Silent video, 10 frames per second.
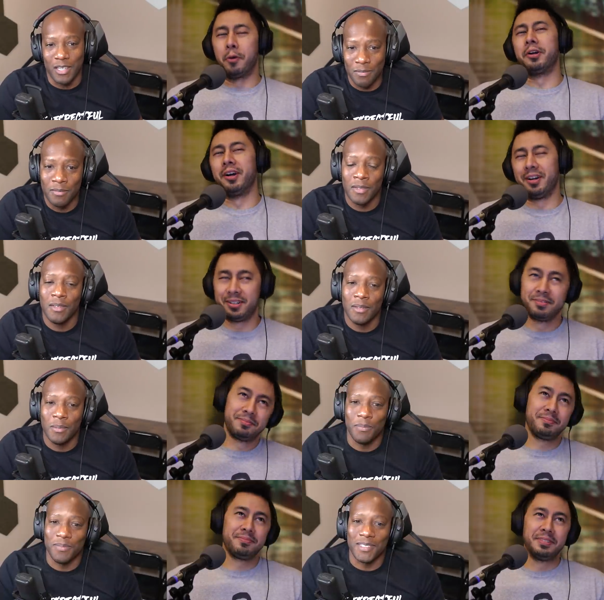Speaker 1: Oh god.
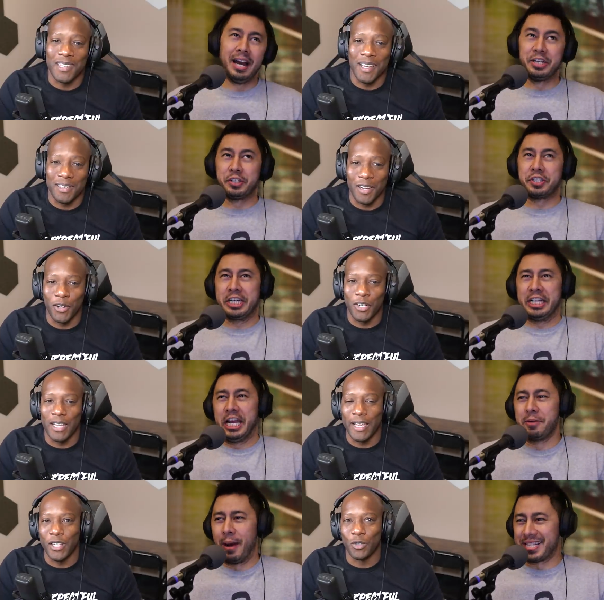Yeah, I just I cleaned
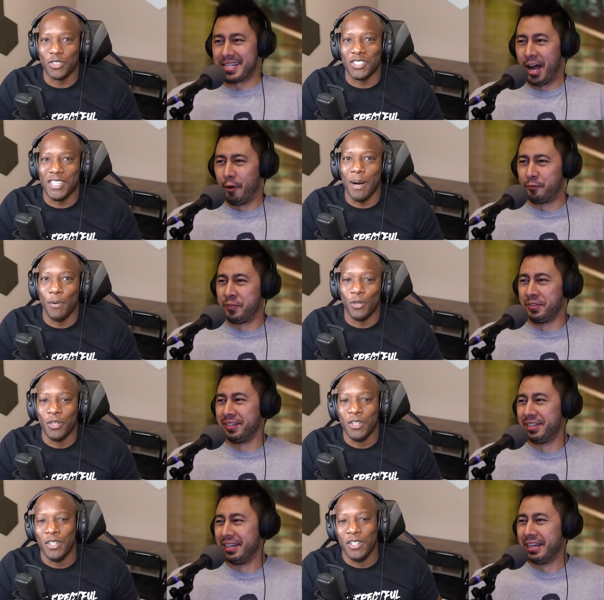like myself. Double
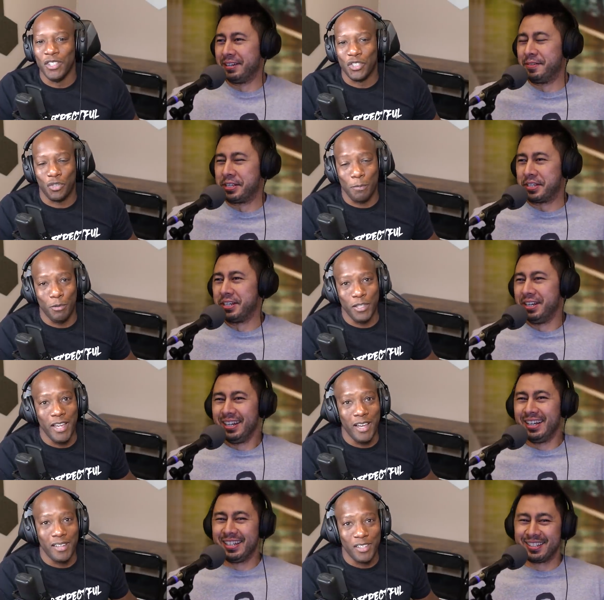and triple.
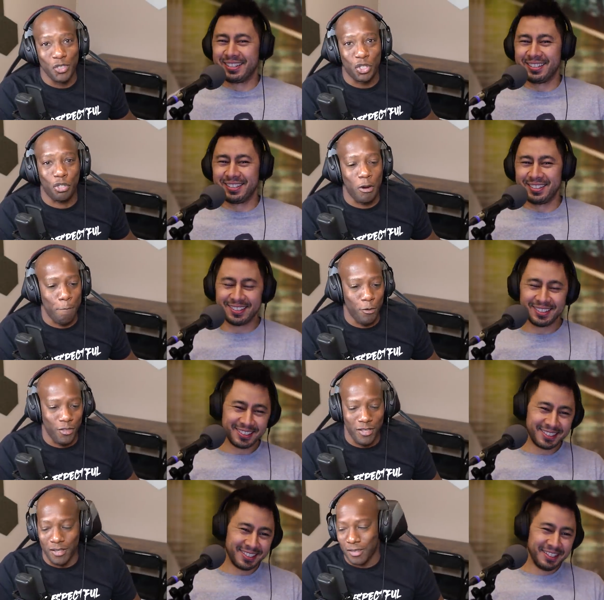yeah, it'll triple
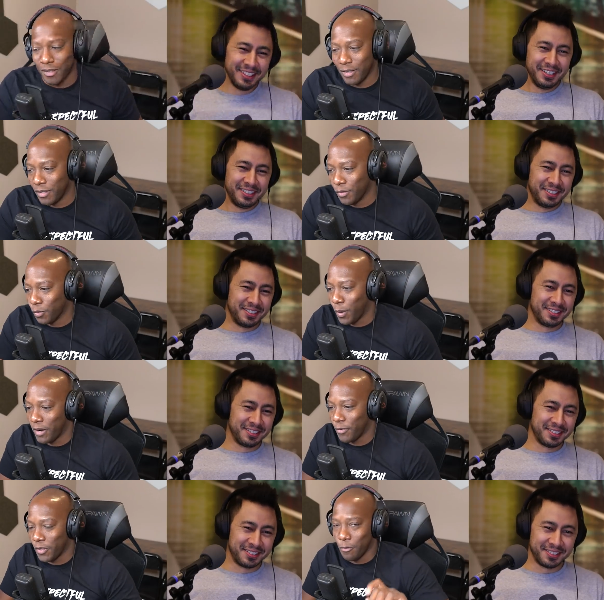the the, the
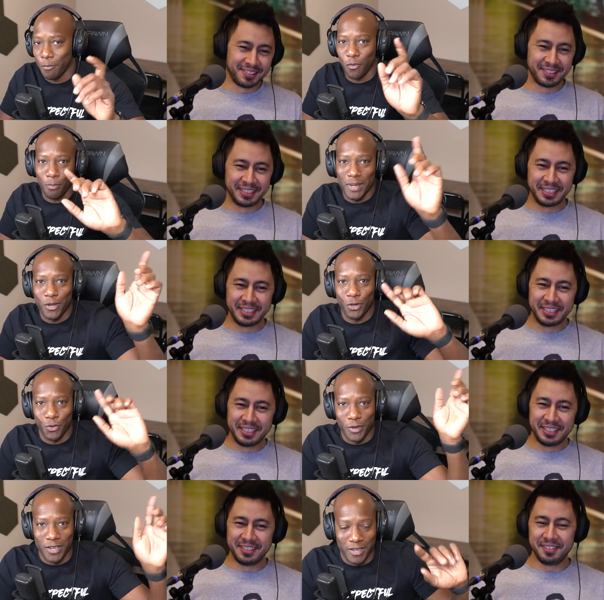whatever the meter
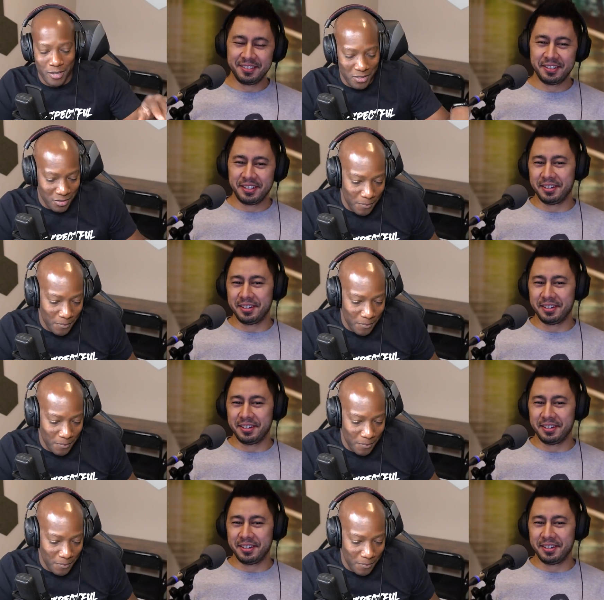reading is.